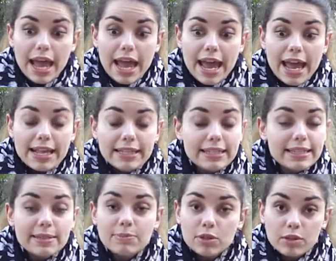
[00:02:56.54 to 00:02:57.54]
And this
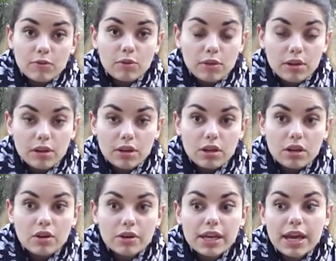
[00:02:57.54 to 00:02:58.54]
is beautiful.
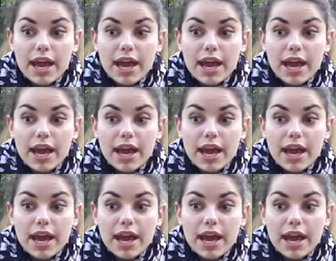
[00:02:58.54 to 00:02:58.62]
Okay,